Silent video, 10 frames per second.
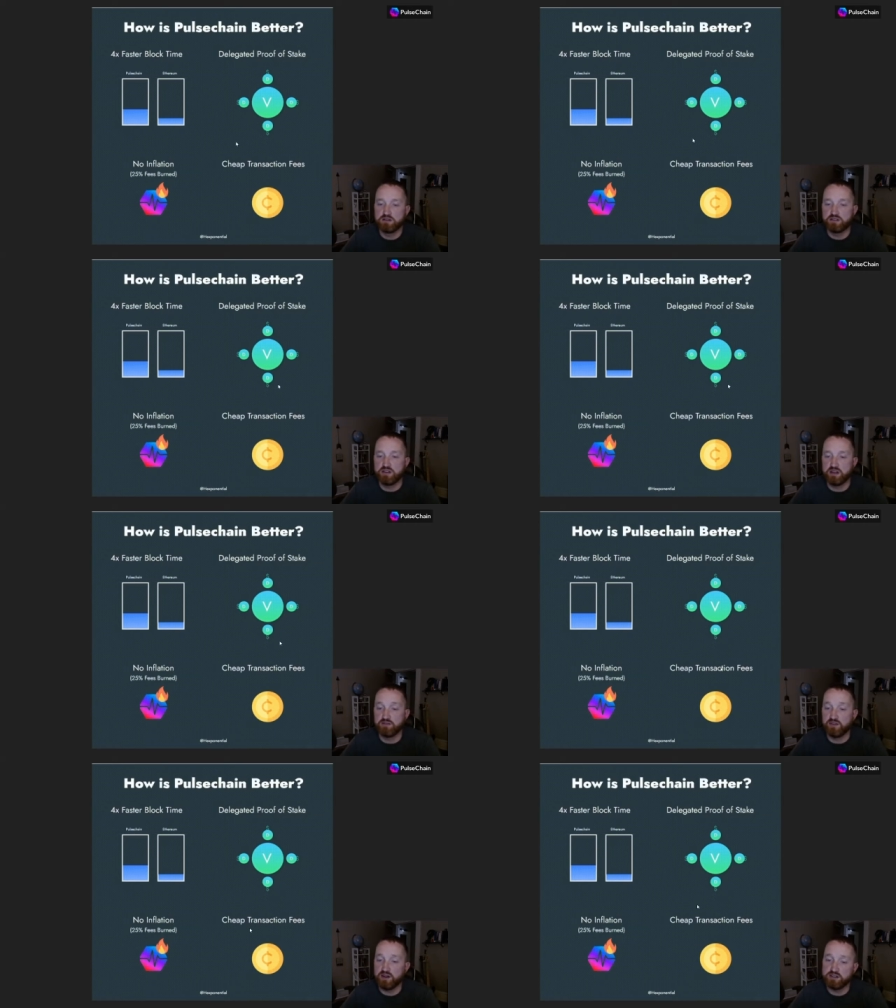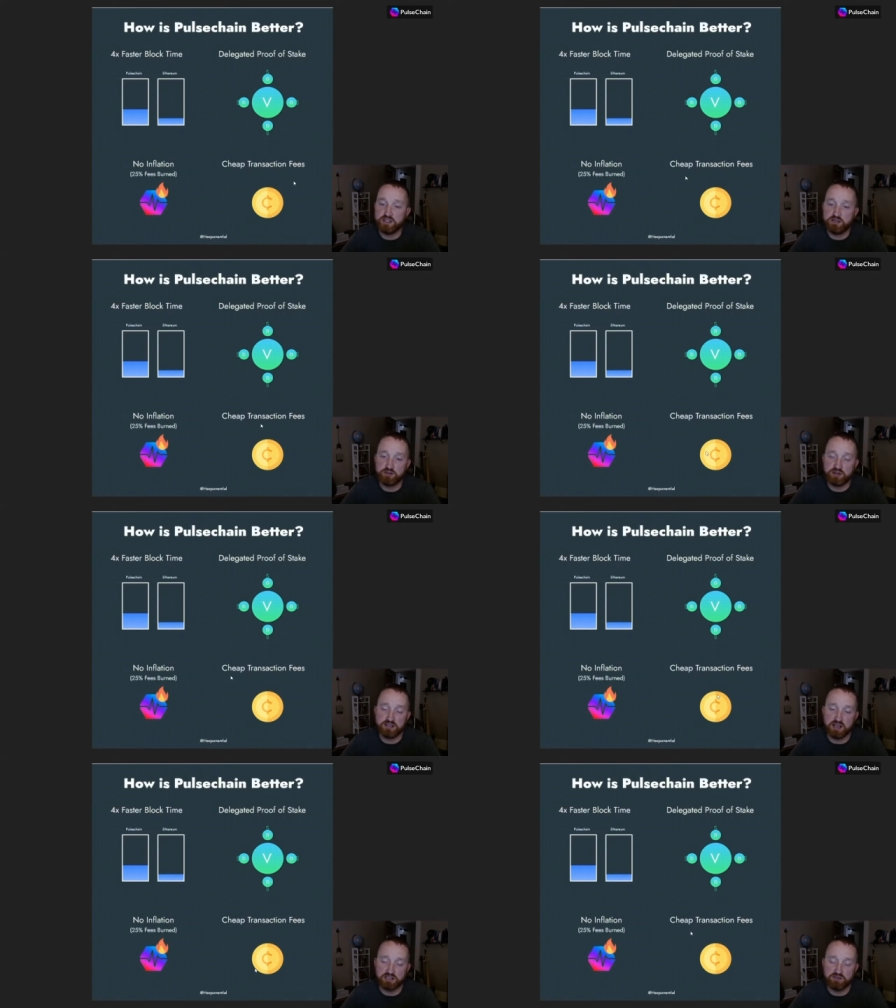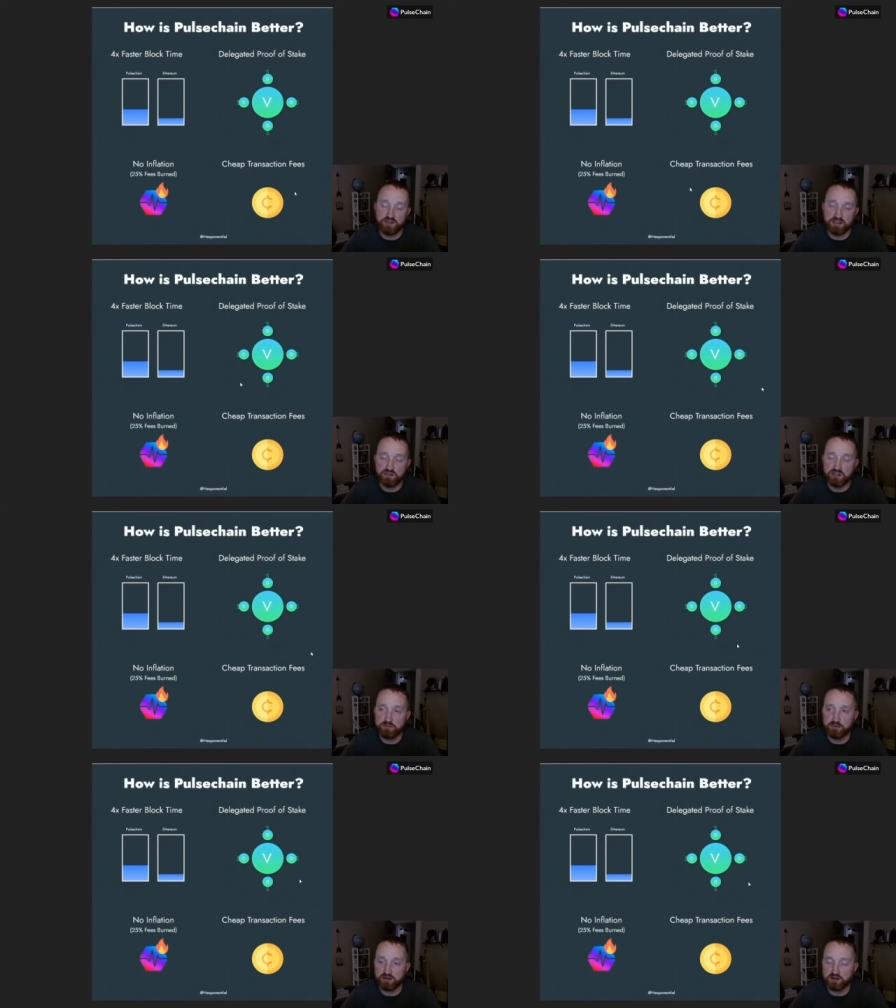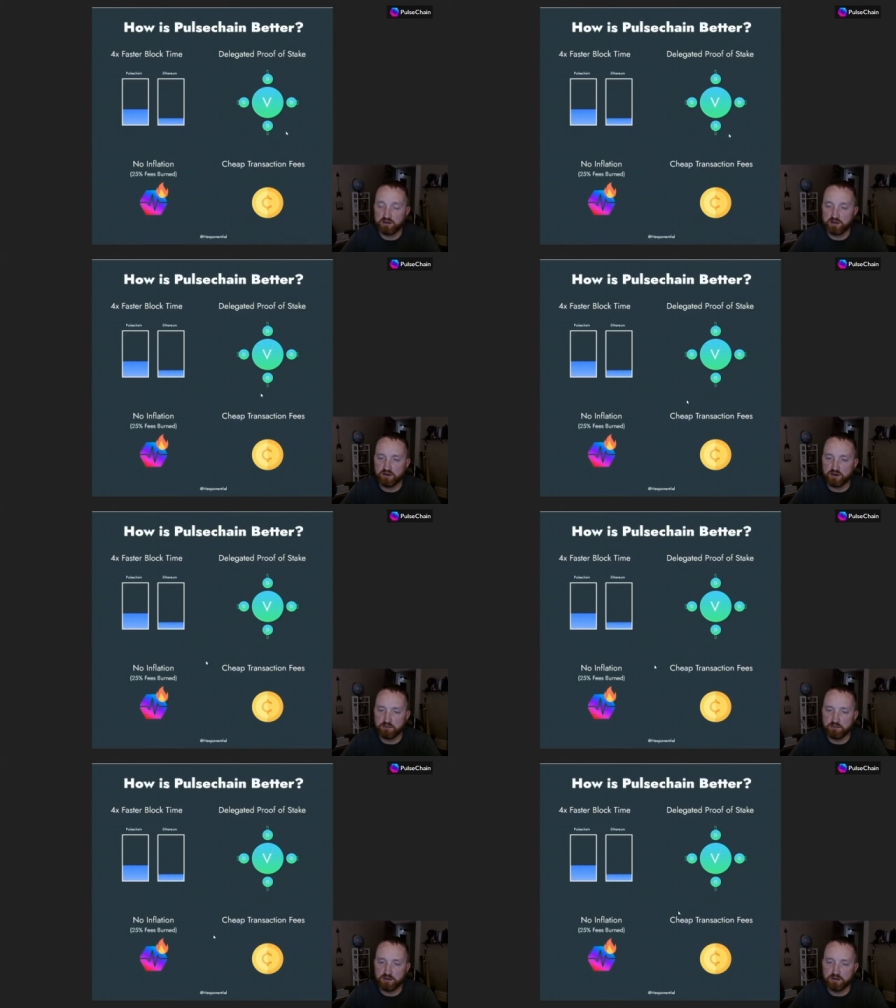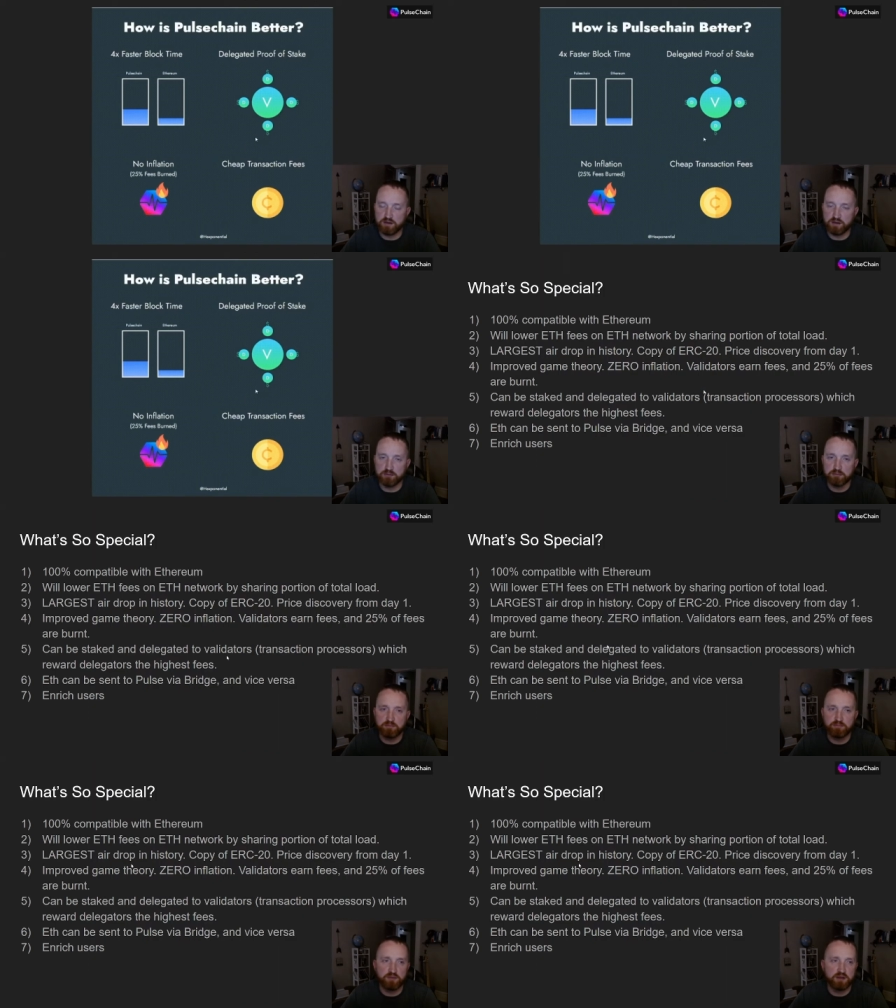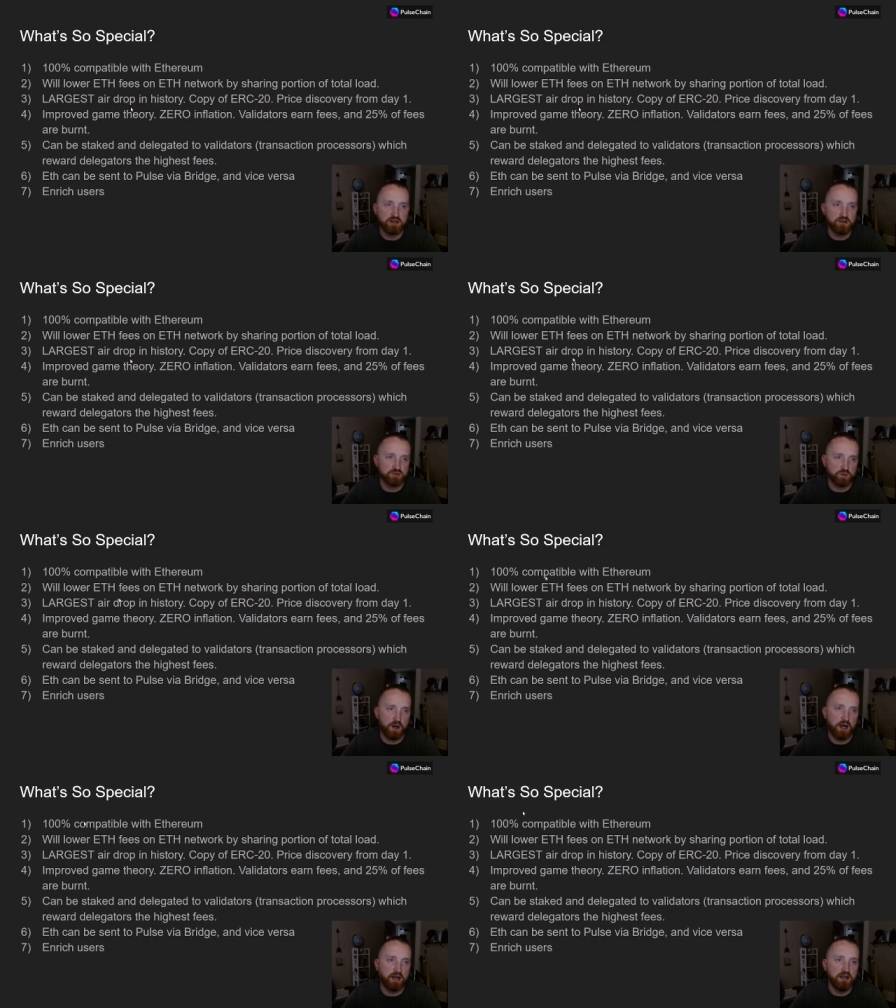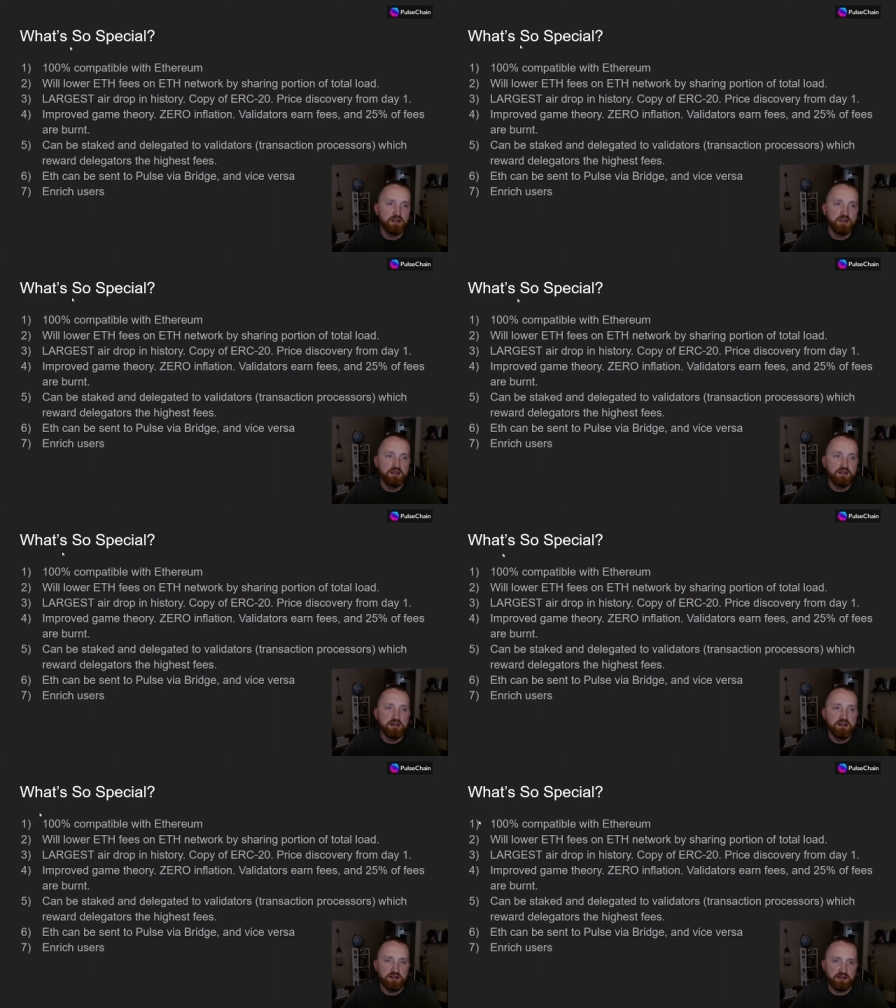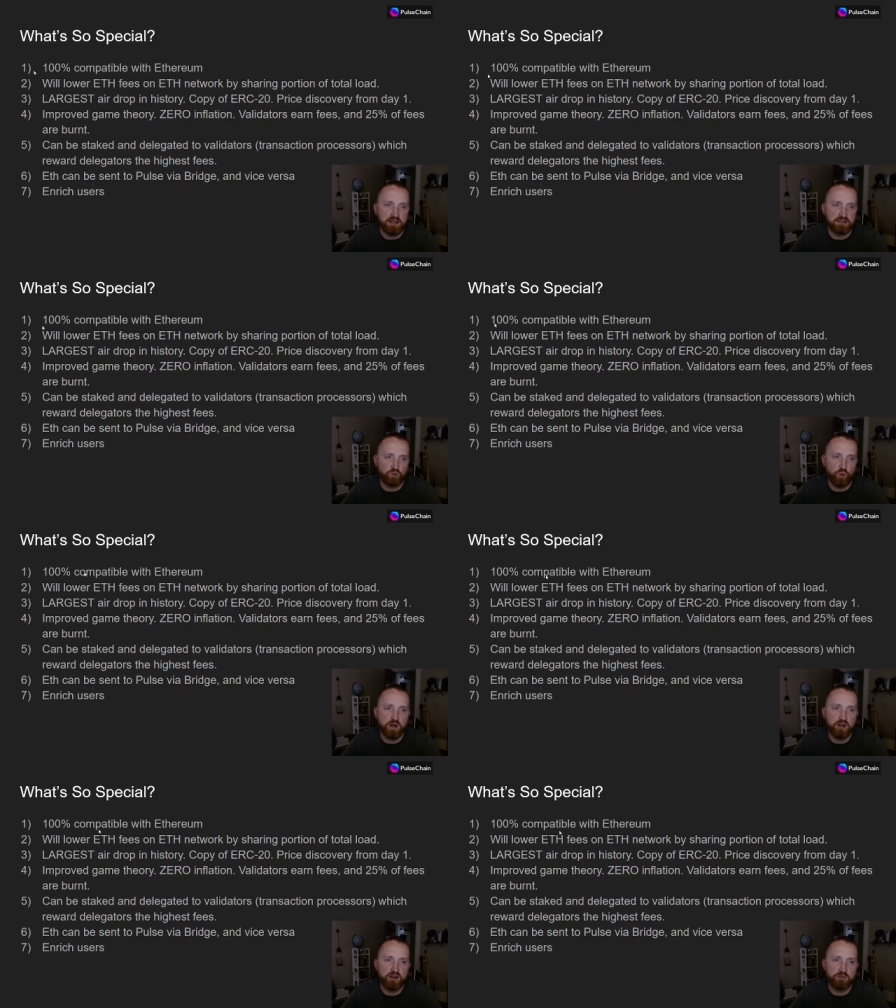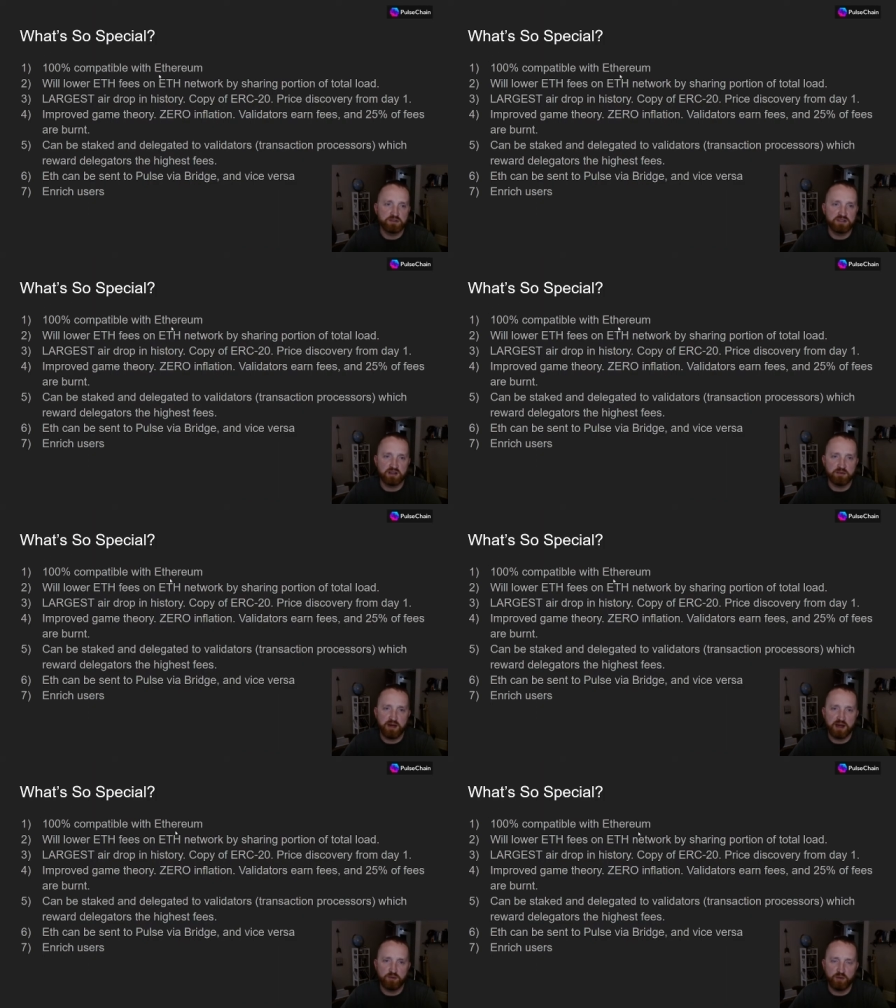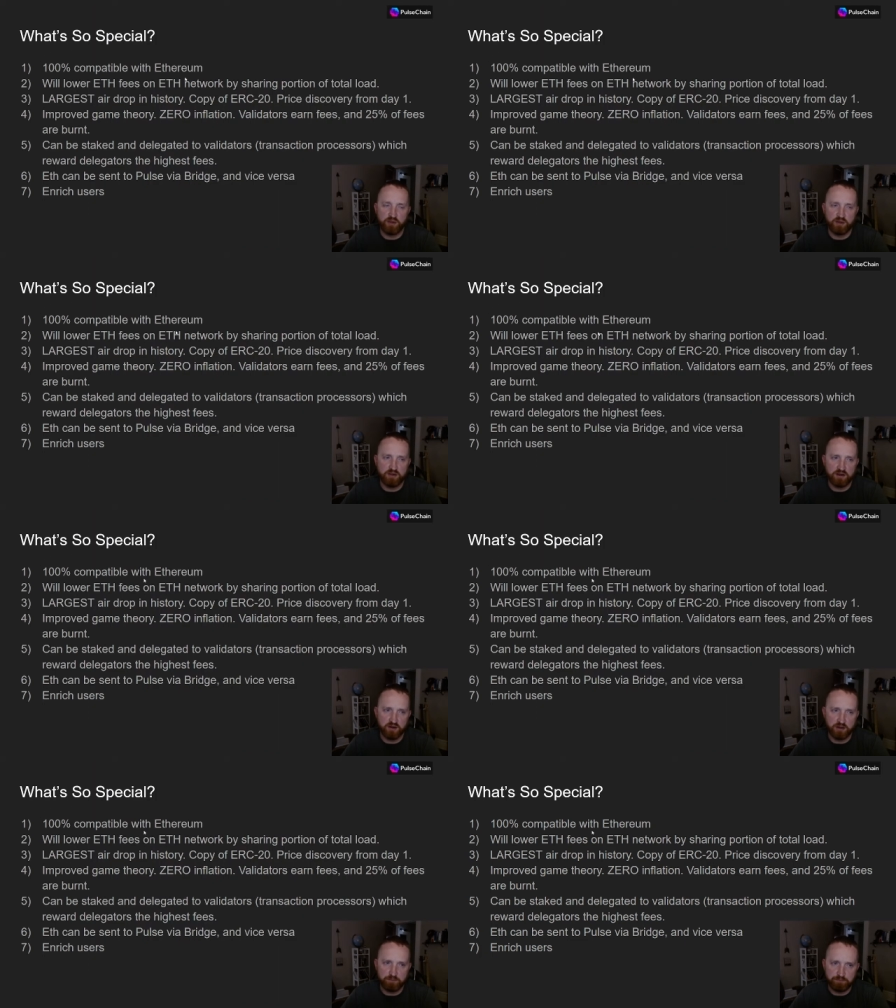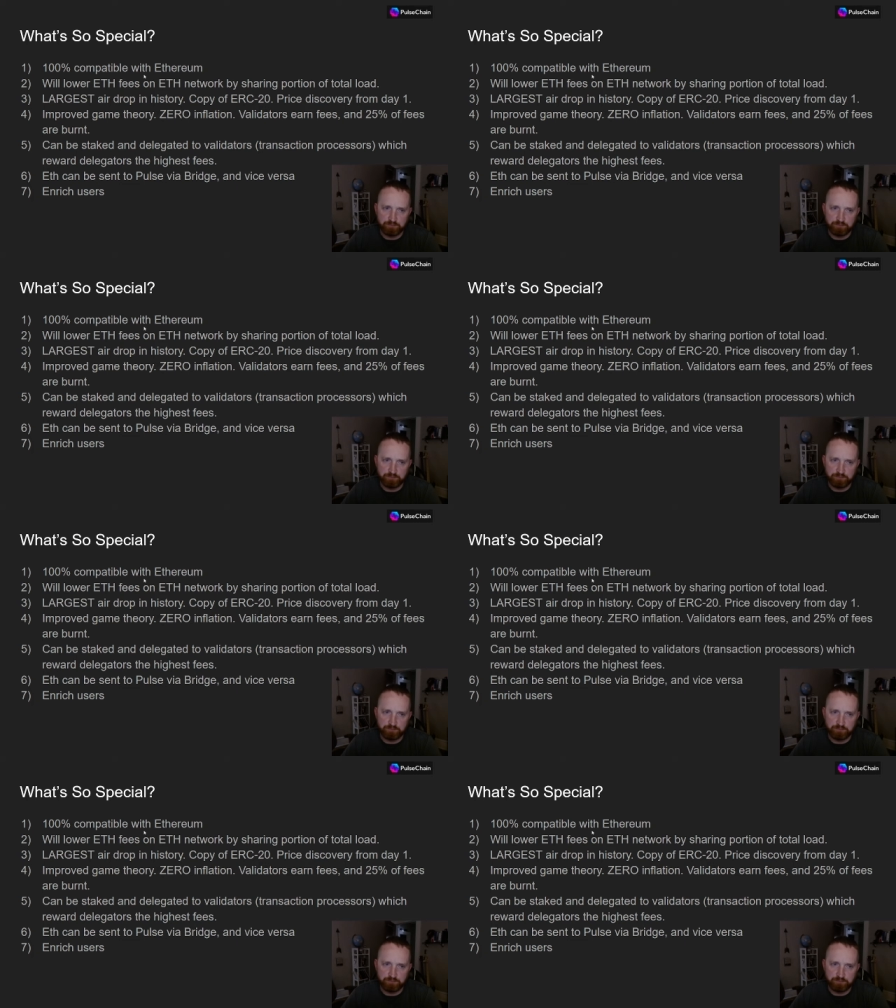And very cheap transaction fees, cheaper than Ethereum. And here's why. It's 100% compatible with Ethereum.